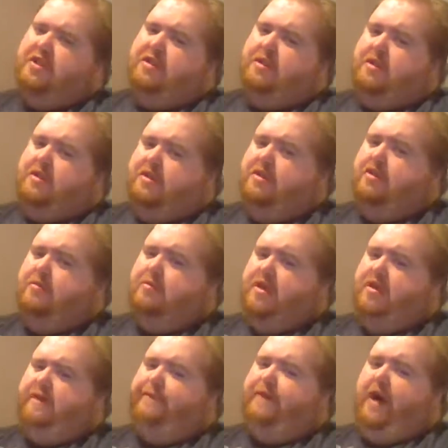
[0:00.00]
a little bit
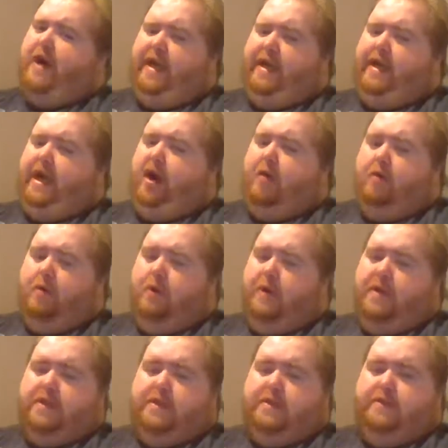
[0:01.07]
of Fighting
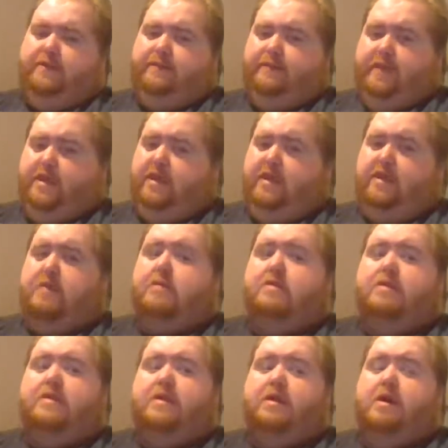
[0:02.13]
Cowboy's
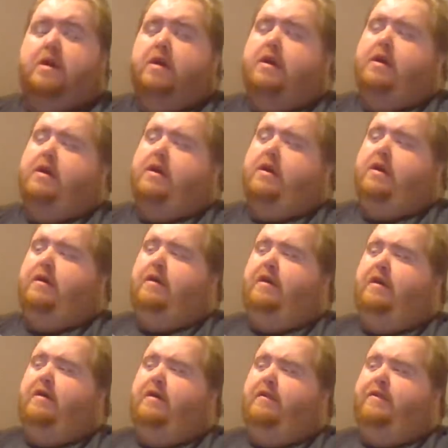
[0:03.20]
videos
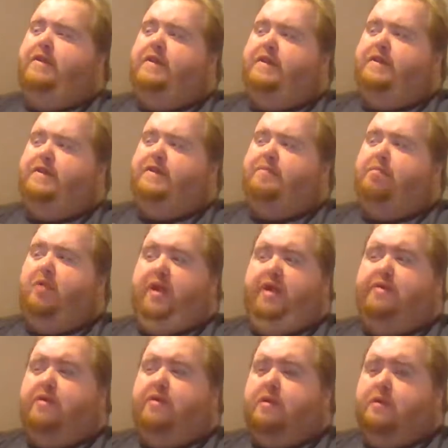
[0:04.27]
of his
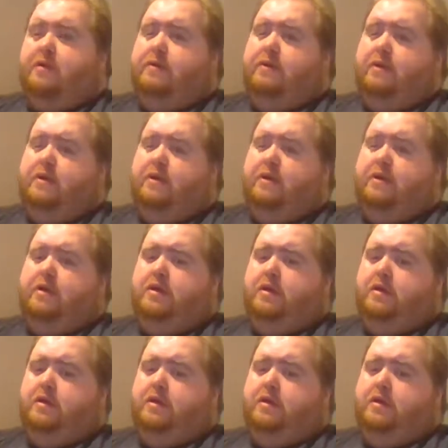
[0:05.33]
playthrough
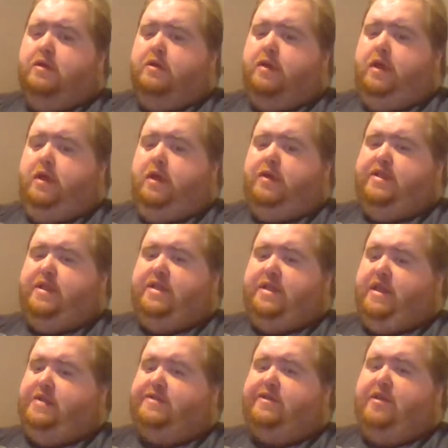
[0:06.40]
since
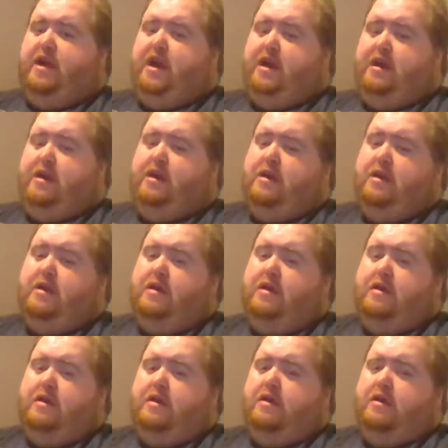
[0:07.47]
yesterday.
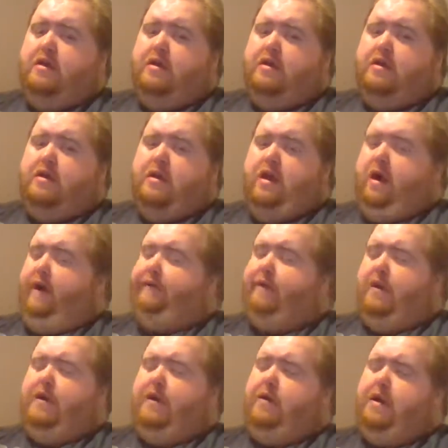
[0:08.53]
I've
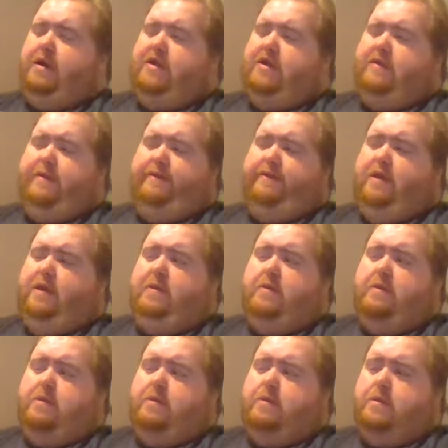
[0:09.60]
only watched a
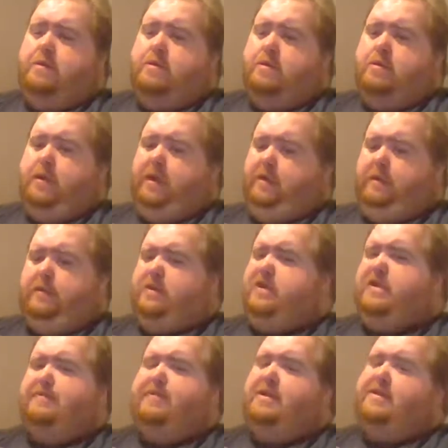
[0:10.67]
few, like little
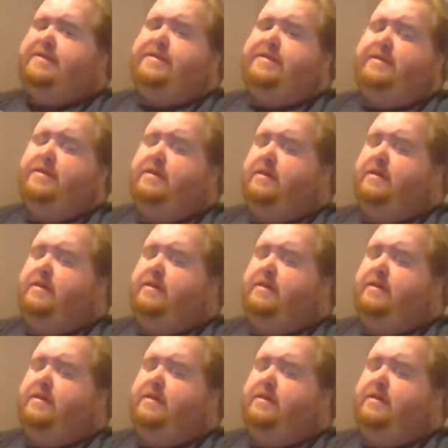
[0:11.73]
snippets,